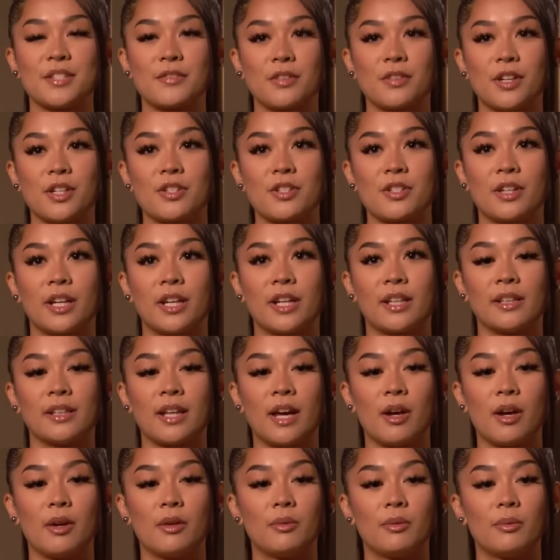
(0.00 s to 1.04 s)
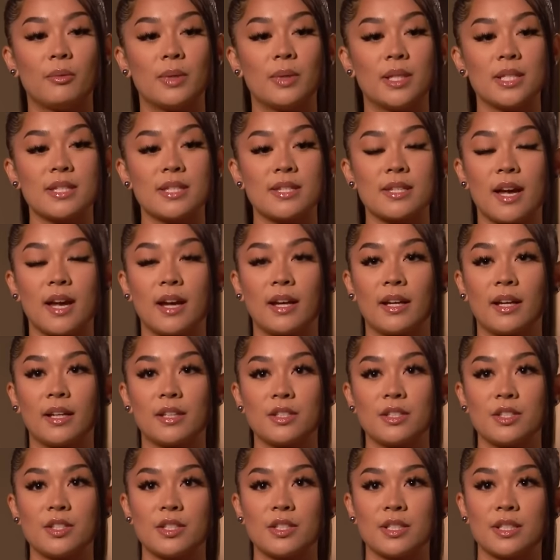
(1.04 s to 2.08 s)
It's frustrating that one
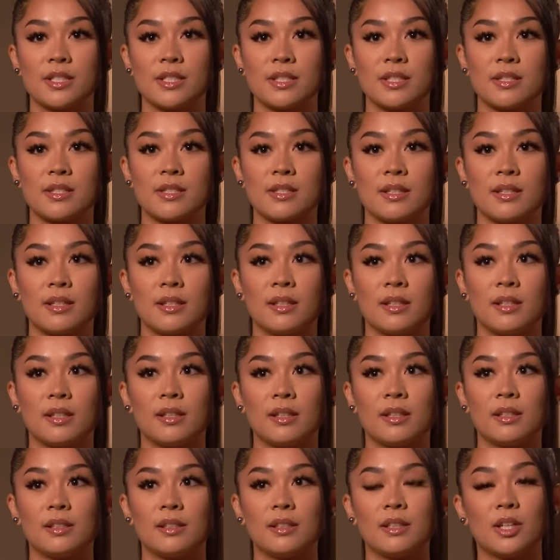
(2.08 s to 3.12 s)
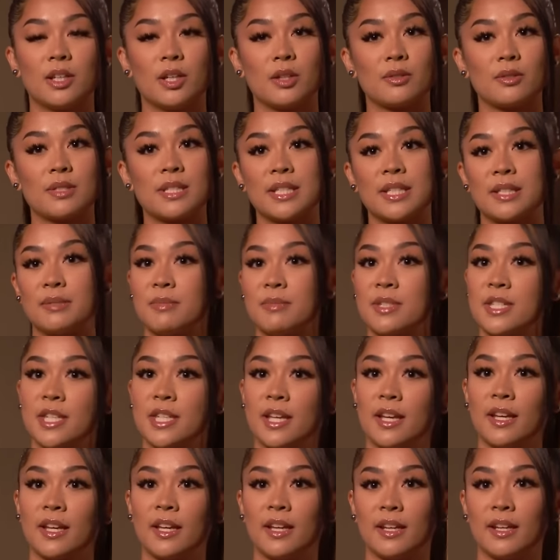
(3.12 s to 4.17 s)
second she's, you know, Team
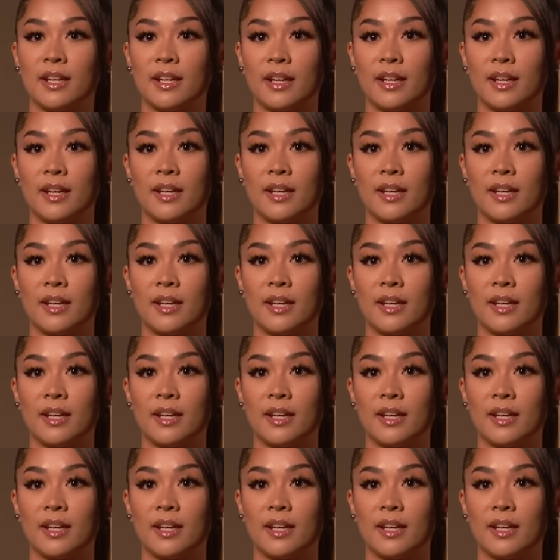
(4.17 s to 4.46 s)
Sid,